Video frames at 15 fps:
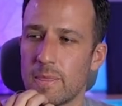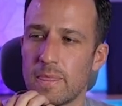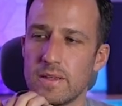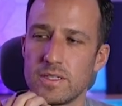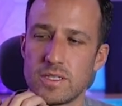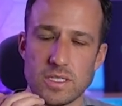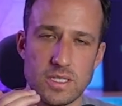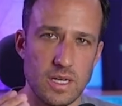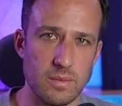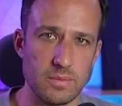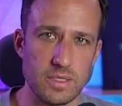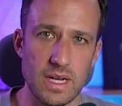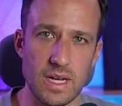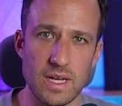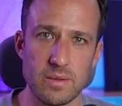
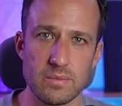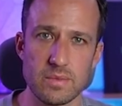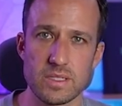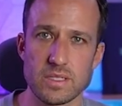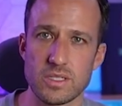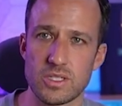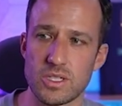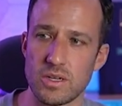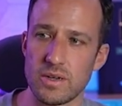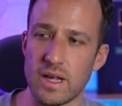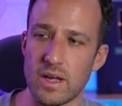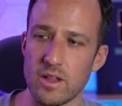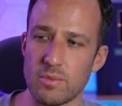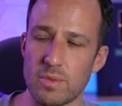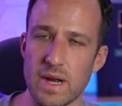sometimes certain
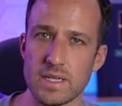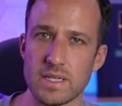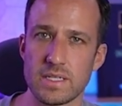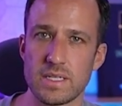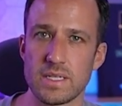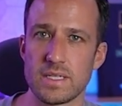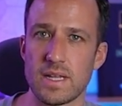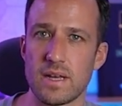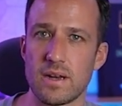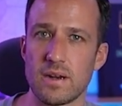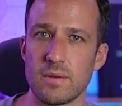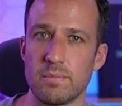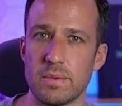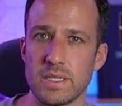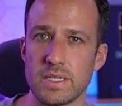health practices that are
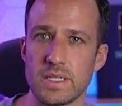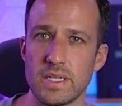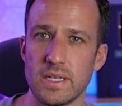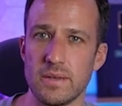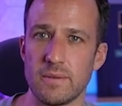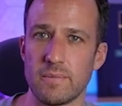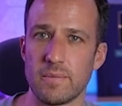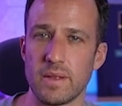busy